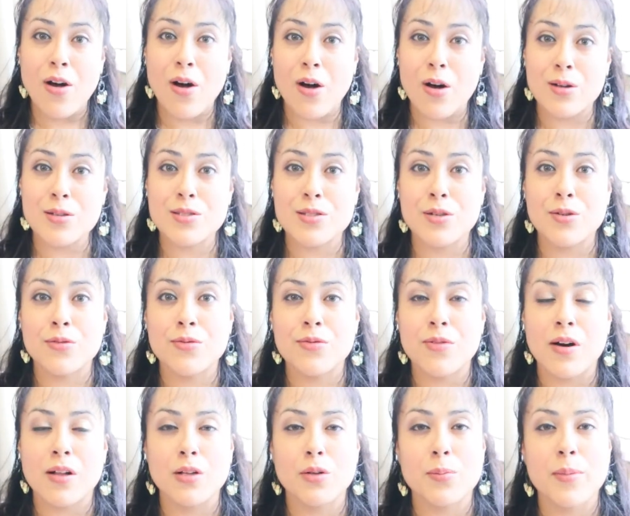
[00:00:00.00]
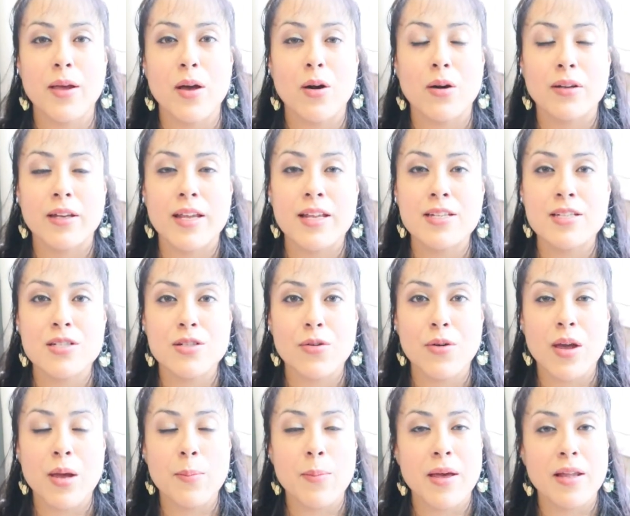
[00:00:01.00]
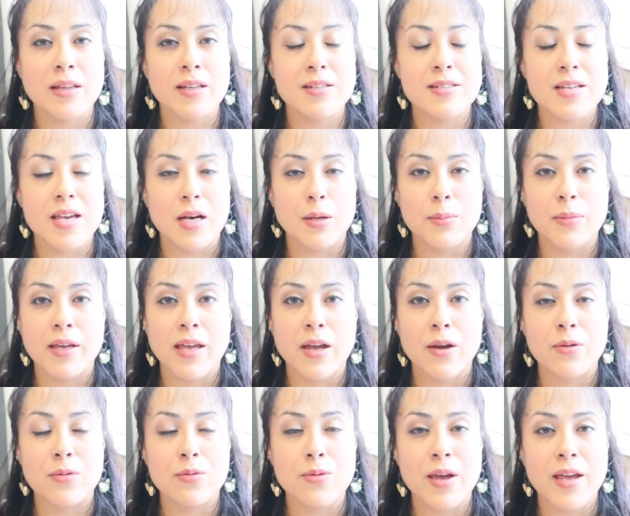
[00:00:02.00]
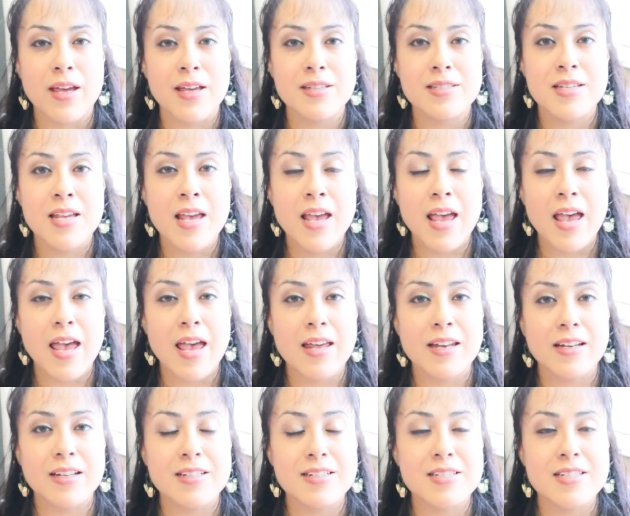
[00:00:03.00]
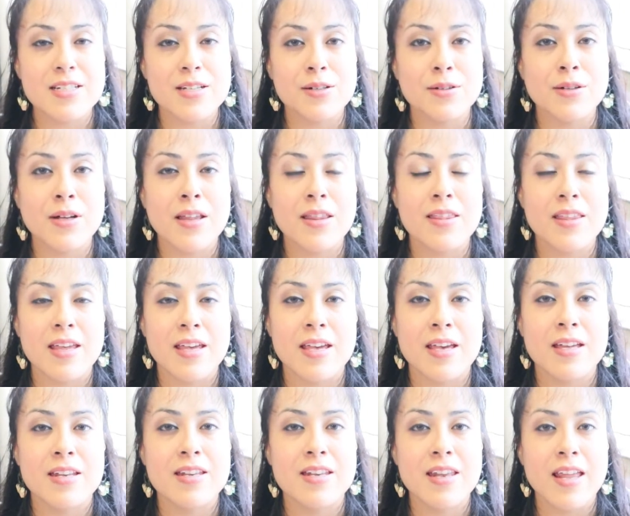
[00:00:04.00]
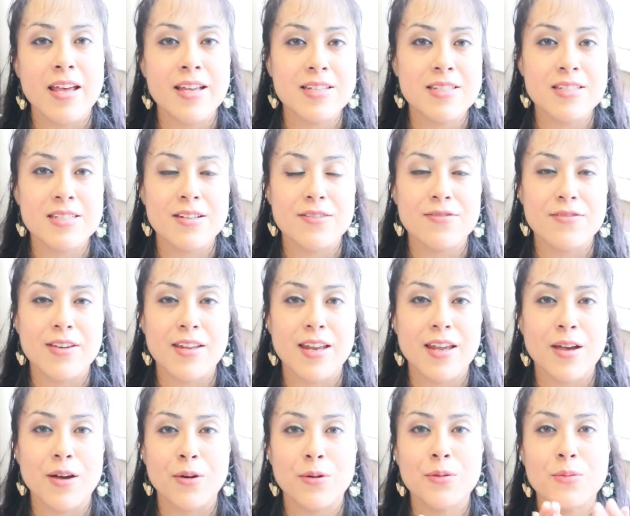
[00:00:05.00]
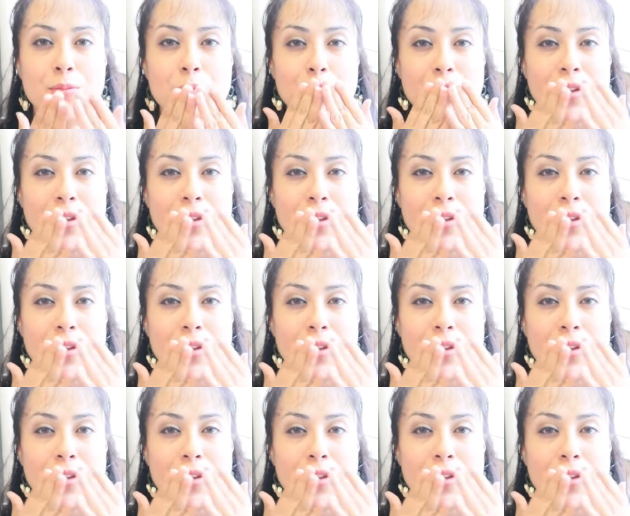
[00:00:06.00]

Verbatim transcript: Also, follow me on Instagram at Linda Almaguer Reyes. And until the next video,